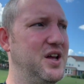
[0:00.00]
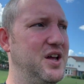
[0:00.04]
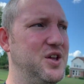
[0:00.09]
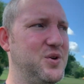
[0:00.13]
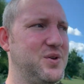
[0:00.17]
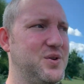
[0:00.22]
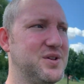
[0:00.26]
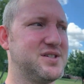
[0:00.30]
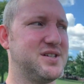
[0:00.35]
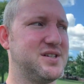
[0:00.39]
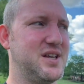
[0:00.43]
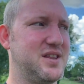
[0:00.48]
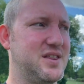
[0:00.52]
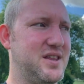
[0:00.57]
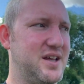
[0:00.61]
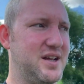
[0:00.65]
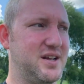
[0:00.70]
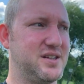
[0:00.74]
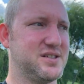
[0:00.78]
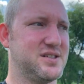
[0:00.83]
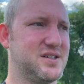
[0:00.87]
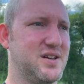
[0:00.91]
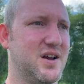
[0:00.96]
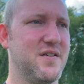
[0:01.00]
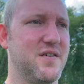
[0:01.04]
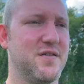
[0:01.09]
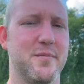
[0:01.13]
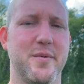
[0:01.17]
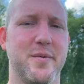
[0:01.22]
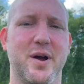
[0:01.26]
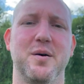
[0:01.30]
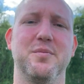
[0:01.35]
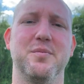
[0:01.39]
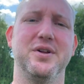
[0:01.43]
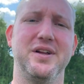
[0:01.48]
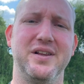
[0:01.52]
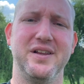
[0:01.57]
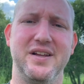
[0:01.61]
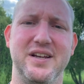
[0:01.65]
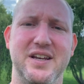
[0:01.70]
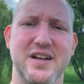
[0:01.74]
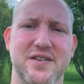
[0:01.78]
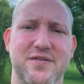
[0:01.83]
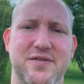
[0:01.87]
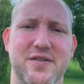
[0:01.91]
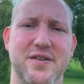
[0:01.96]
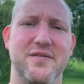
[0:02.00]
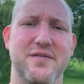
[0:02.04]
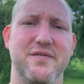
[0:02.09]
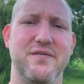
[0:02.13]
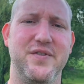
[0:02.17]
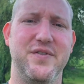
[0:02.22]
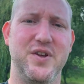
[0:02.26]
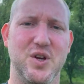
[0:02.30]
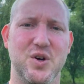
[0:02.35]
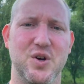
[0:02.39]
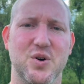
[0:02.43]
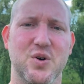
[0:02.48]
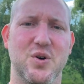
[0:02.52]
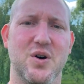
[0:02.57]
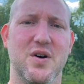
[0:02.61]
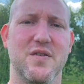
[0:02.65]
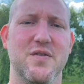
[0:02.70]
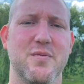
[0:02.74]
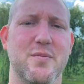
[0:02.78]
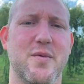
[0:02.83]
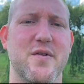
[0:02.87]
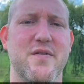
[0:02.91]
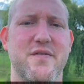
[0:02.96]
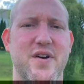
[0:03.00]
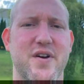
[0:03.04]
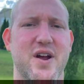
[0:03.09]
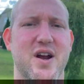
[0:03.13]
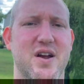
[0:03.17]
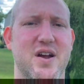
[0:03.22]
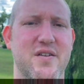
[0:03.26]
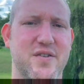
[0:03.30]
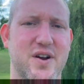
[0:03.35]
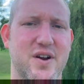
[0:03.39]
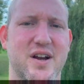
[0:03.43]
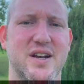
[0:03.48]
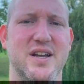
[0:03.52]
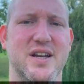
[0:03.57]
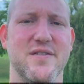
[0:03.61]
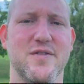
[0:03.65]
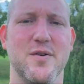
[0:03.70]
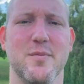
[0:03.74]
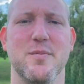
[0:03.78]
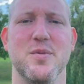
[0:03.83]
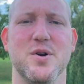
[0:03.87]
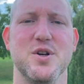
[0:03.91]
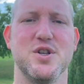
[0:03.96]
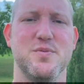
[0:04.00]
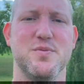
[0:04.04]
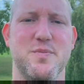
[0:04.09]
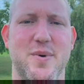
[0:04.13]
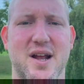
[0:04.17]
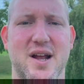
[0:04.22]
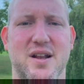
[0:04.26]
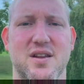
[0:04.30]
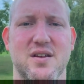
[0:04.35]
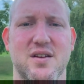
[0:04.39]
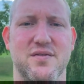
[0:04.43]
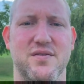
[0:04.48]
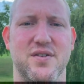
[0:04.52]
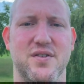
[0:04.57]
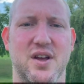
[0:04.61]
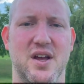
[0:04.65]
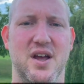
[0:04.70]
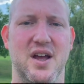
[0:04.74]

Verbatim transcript: you can see things from a completely different view, from a very, very different perspective.